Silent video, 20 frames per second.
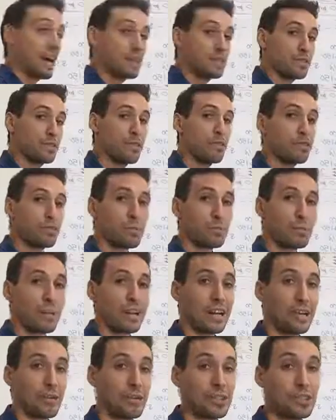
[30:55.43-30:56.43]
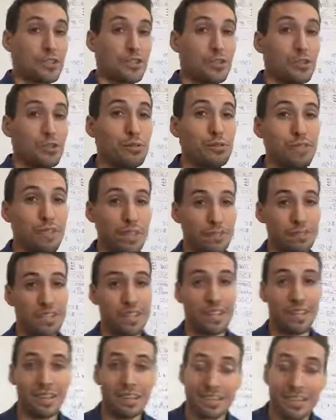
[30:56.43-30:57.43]
flow number at only
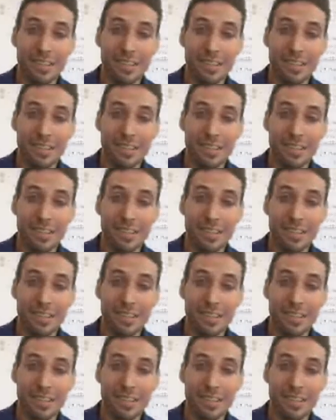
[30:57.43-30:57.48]
$250.